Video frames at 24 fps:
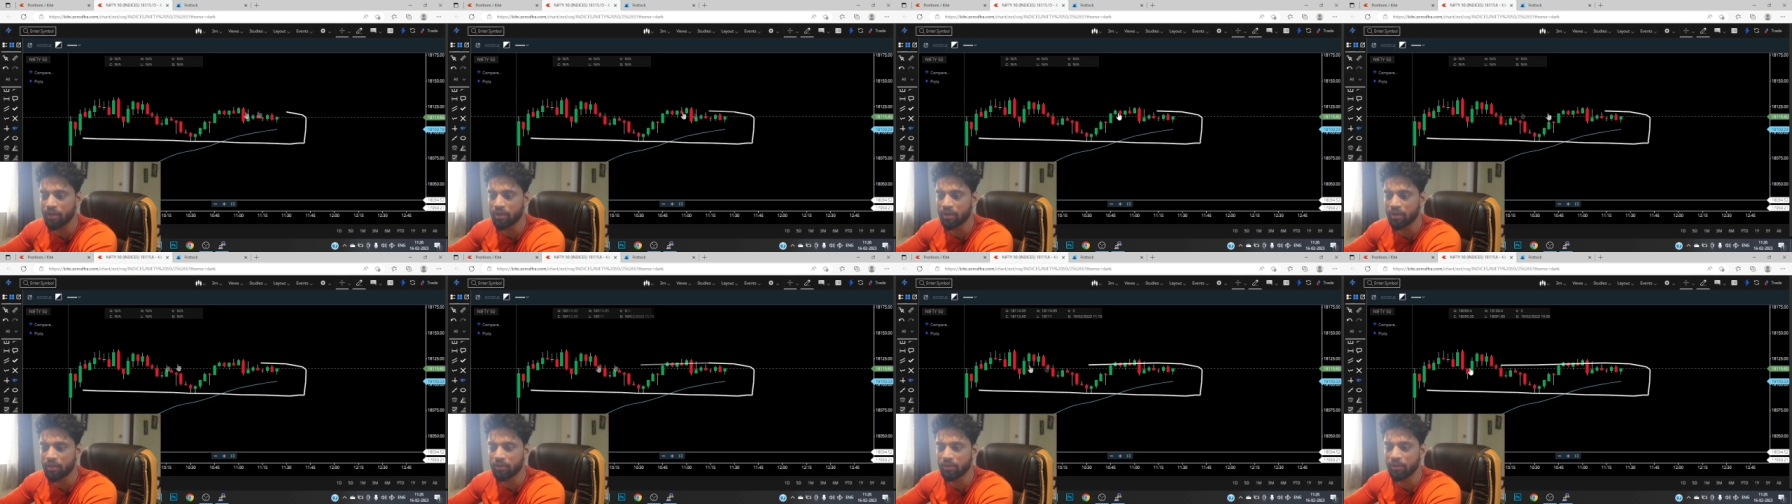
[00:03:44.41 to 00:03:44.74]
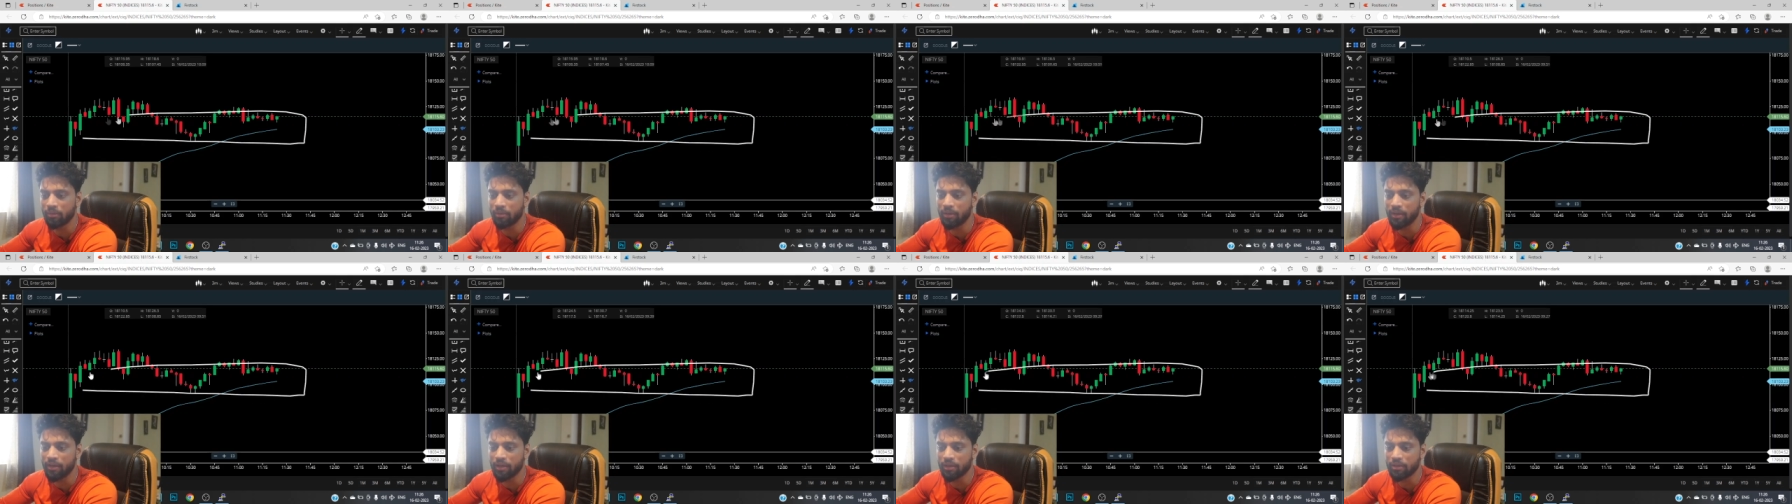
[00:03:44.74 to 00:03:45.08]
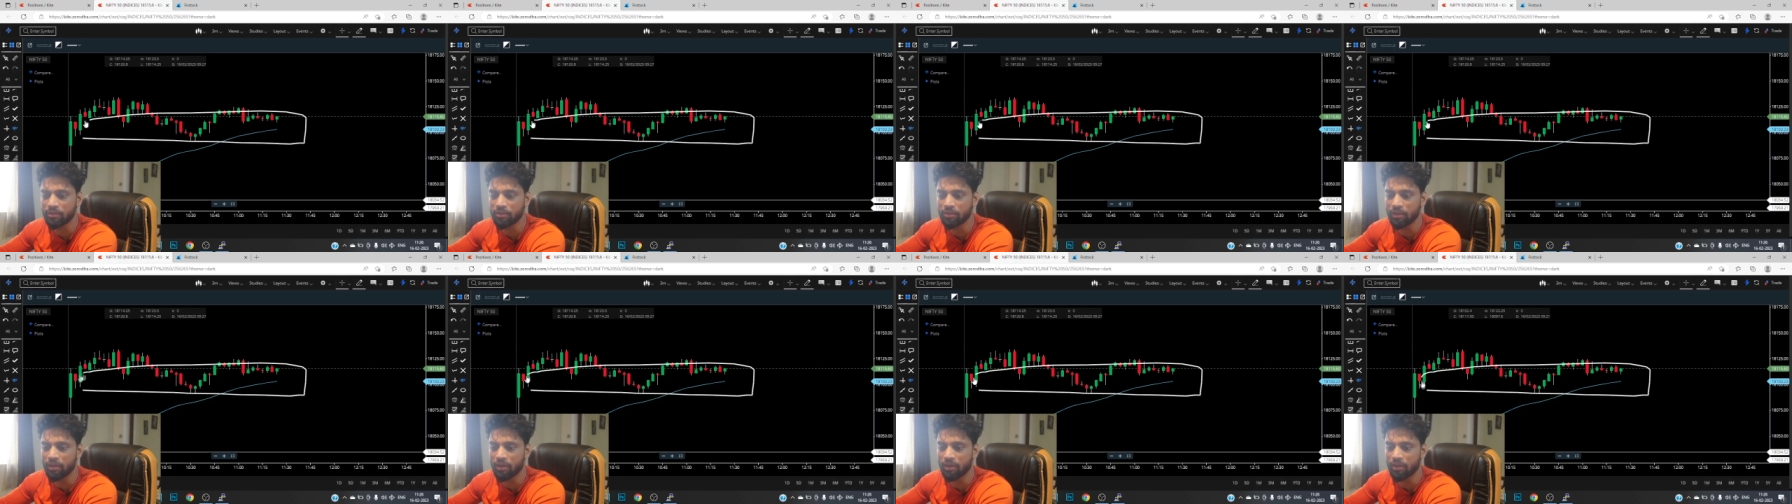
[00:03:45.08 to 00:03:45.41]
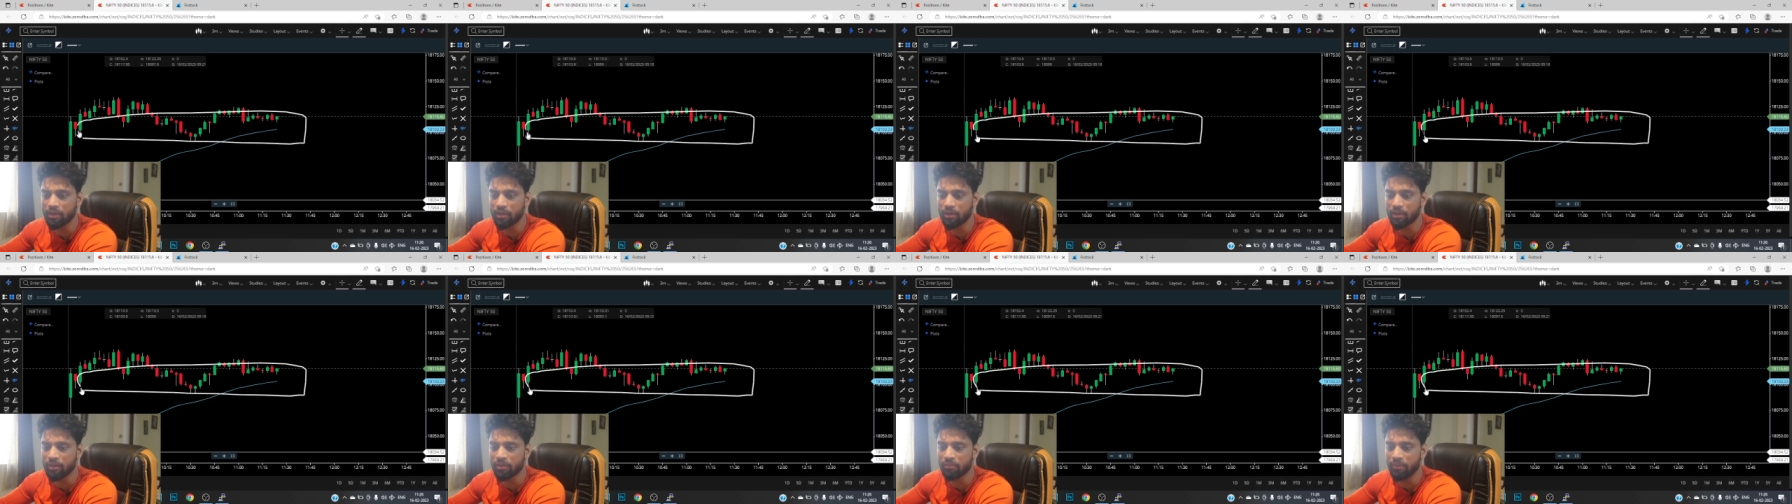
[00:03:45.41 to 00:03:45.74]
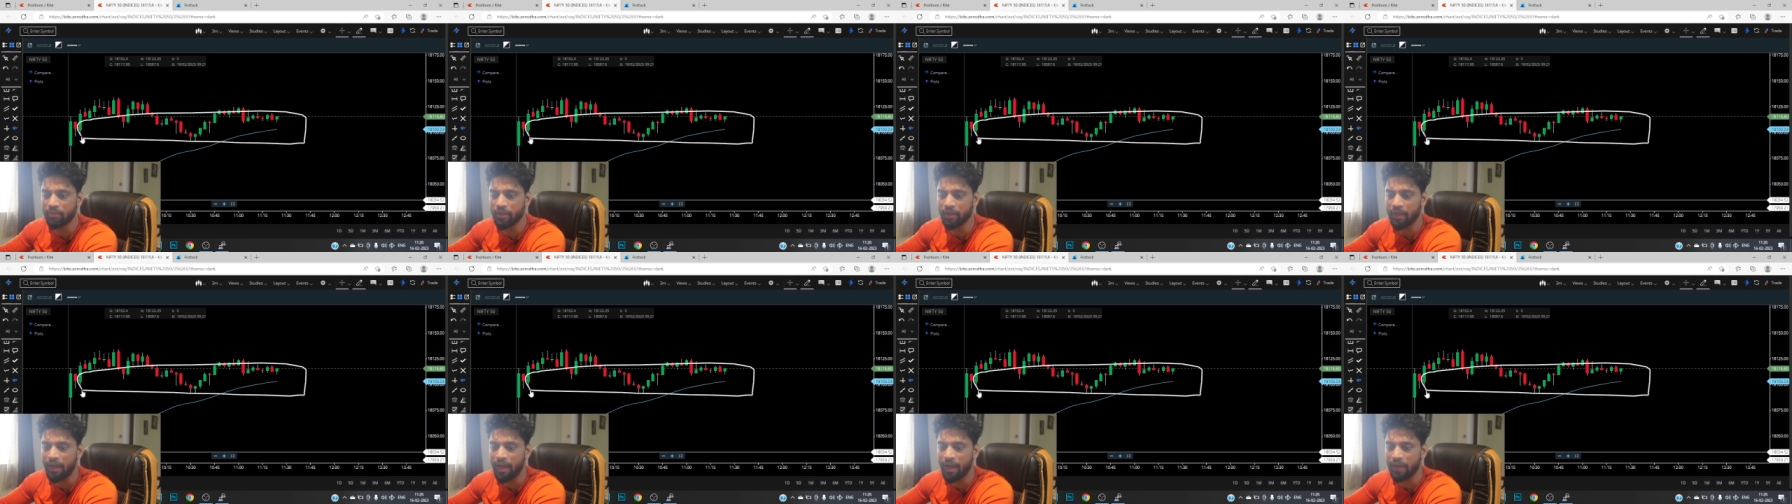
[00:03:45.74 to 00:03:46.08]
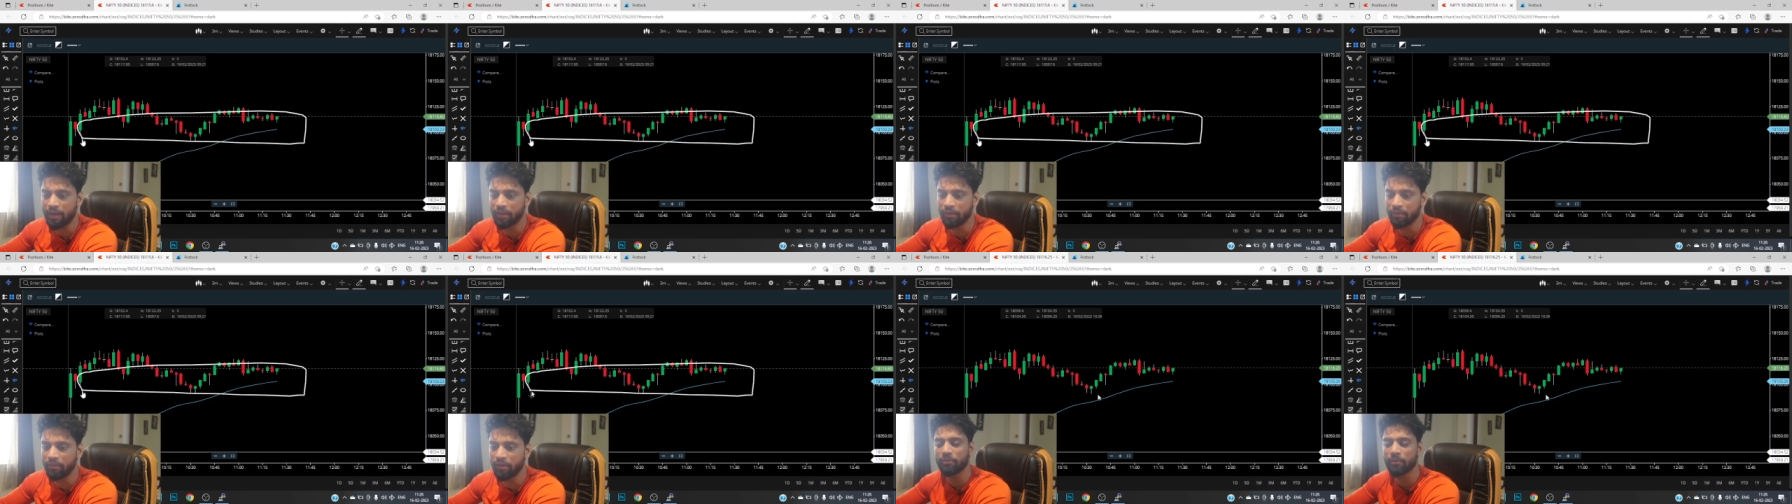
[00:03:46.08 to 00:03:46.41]
the buyers are being
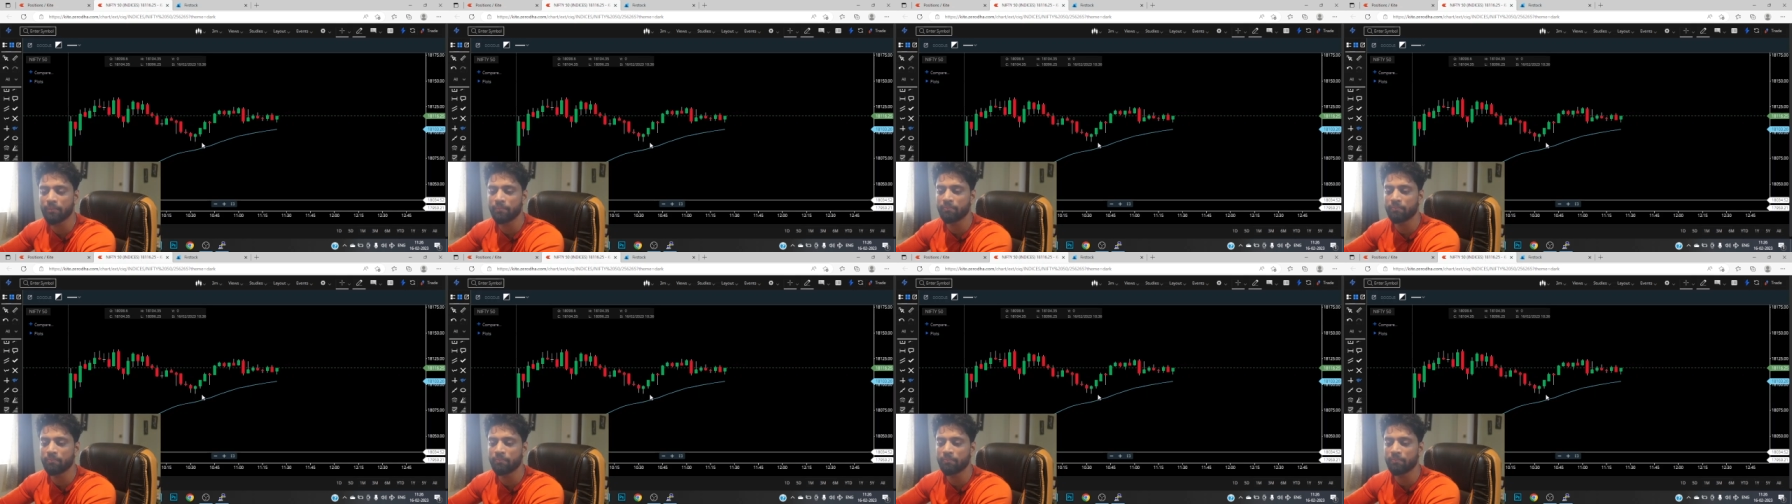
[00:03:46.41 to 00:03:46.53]
activated,